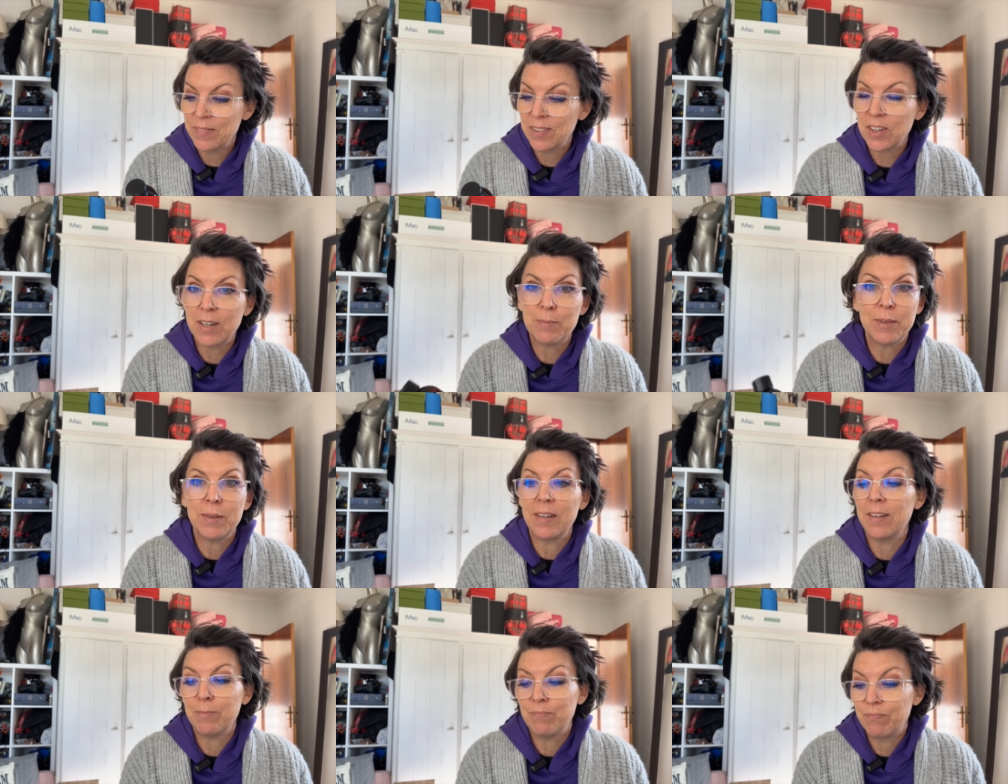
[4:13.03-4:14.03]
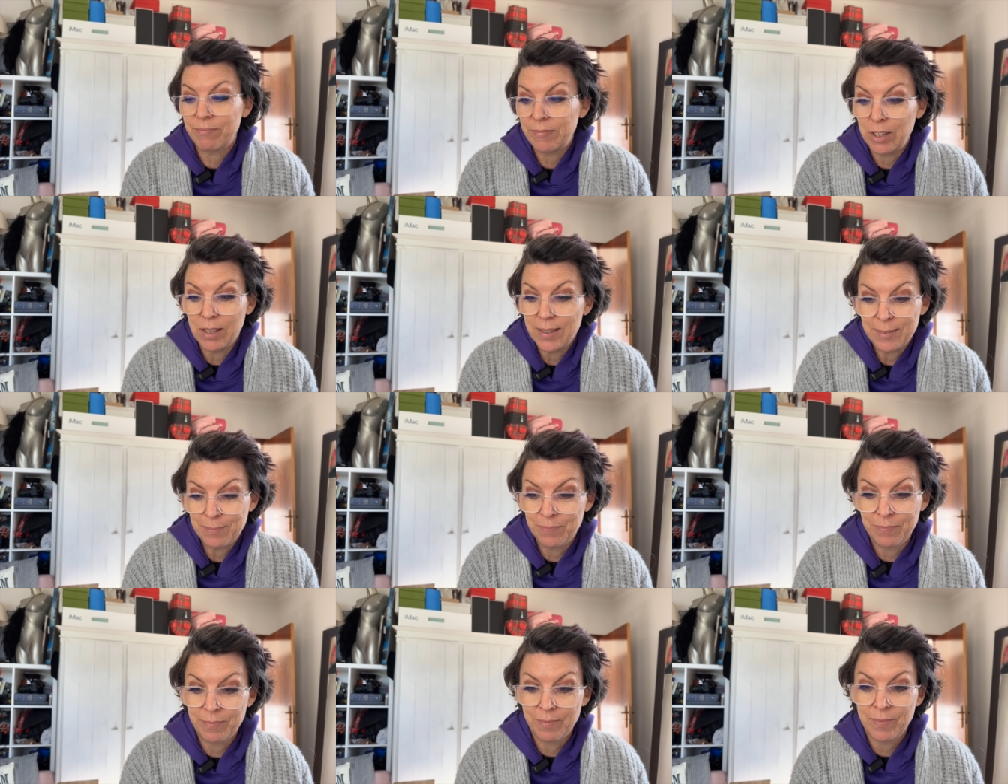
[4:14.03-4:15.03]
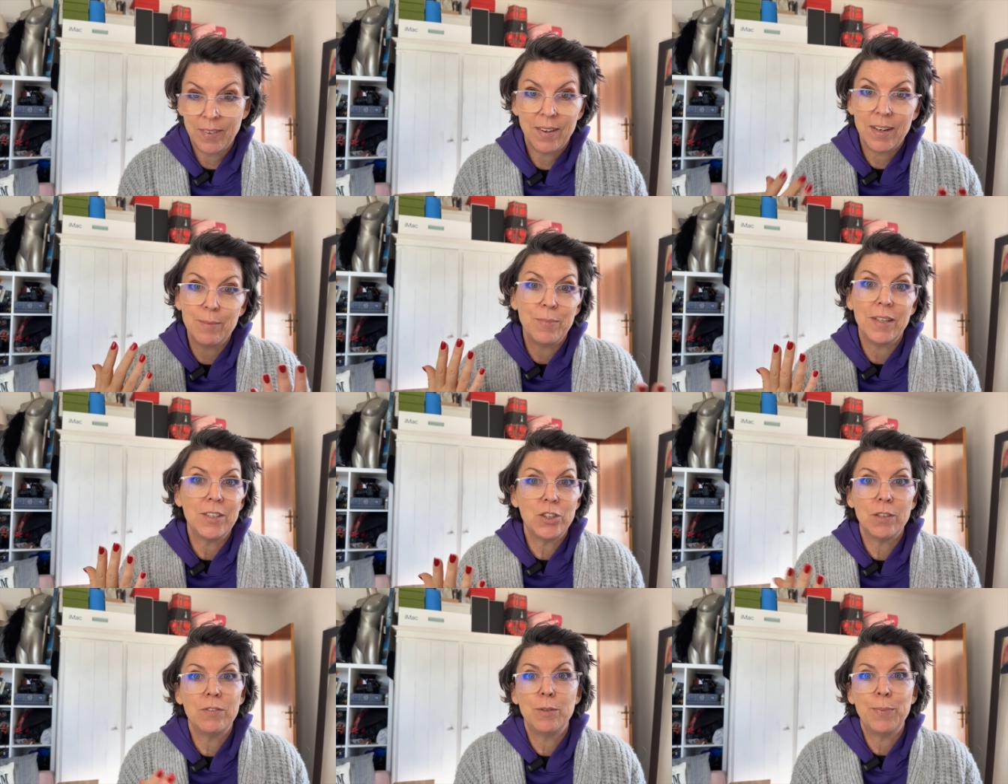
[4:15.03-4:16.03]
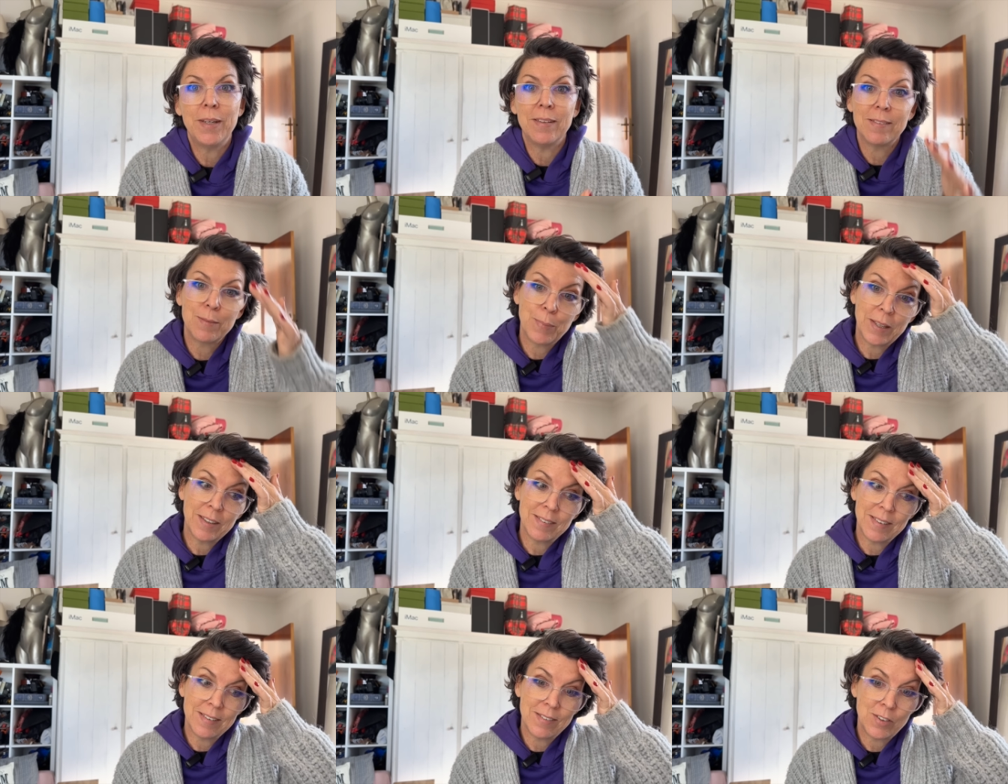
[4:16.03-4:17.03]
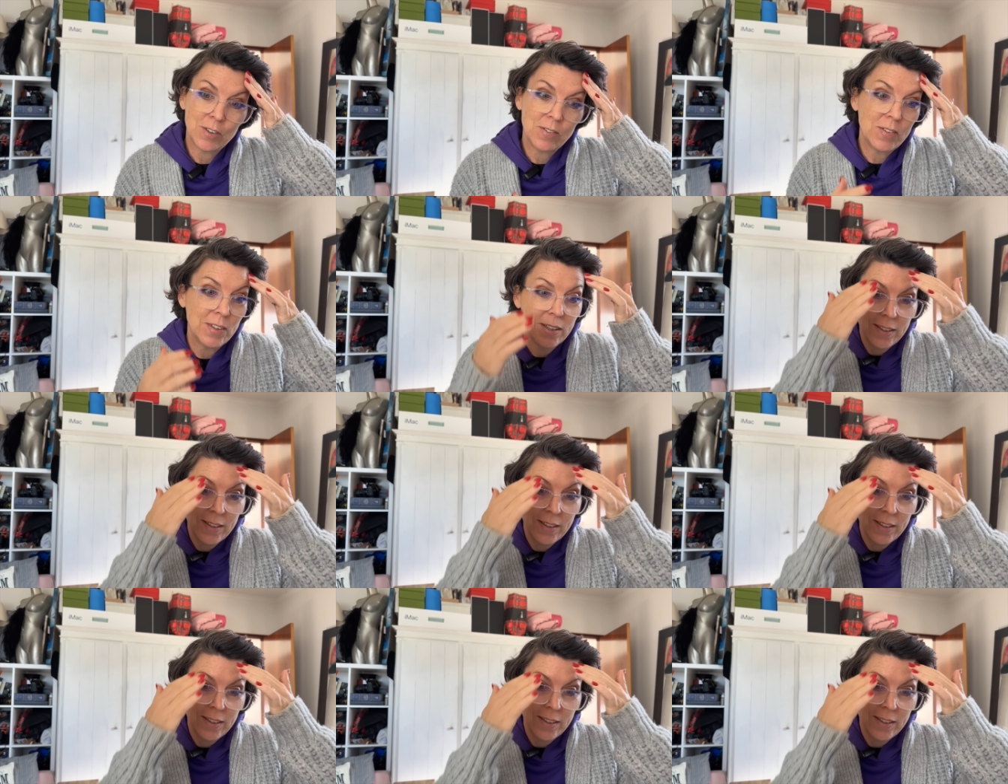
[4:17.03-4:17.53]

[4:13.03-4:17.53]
So I'm, I'm I'm like chuffed to bits because it's just,